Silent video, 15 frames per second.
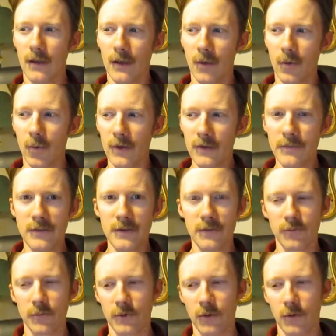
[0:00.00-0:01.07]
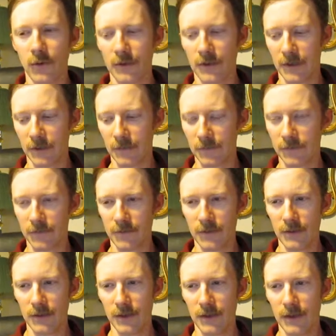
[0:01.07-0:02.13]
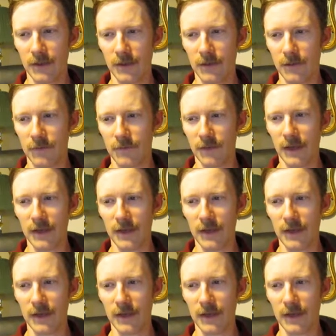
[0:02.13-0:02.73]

One of these recordings is a